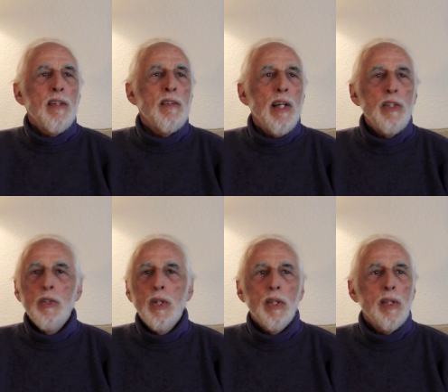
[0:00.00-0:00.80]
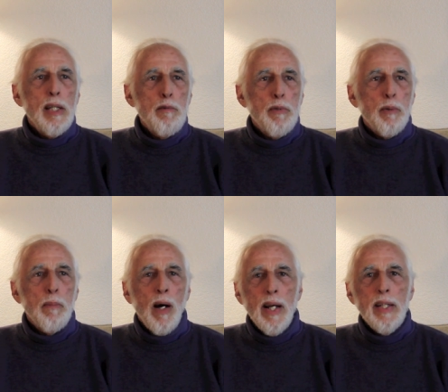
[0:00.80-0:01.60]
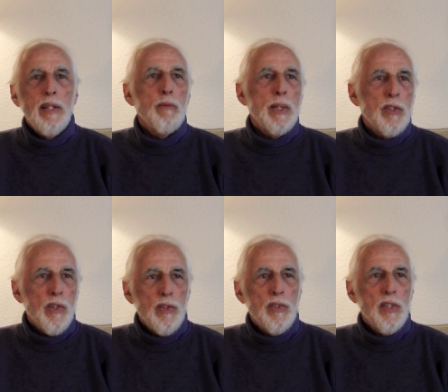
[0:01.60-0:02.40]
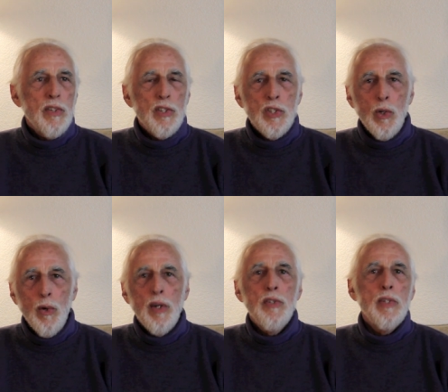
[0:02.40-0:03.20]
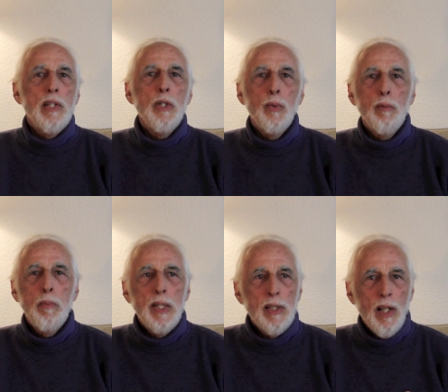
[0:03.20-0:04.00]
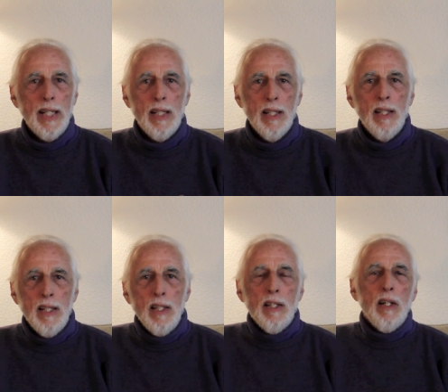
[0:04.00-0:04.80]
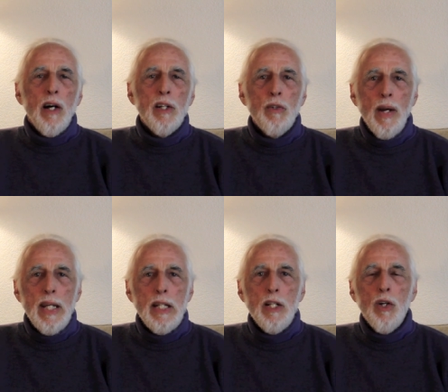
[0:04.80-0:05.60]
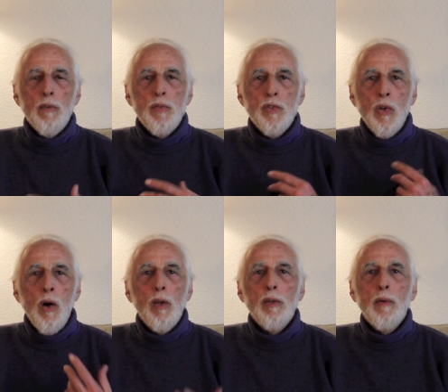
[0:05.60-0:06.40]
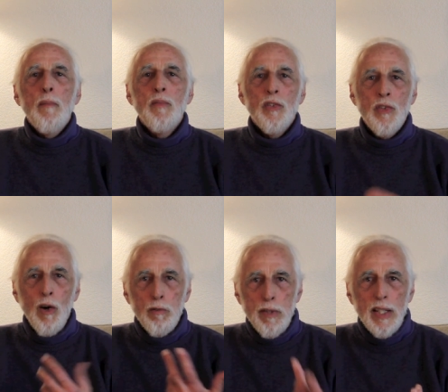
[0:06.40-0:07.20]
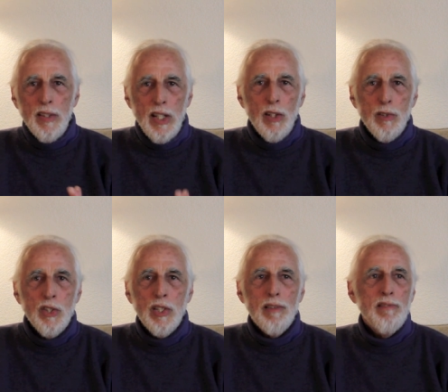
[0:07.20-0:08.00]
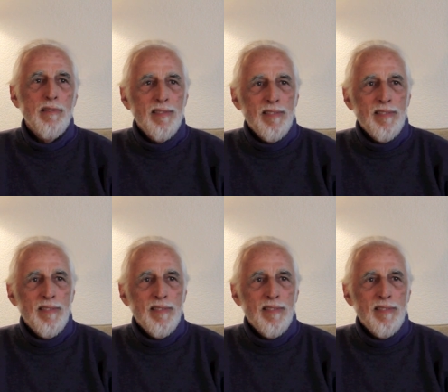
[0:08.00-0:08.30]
then you could leave your body and return to the source, and you would be like a grain of salt dissolving in the ocean,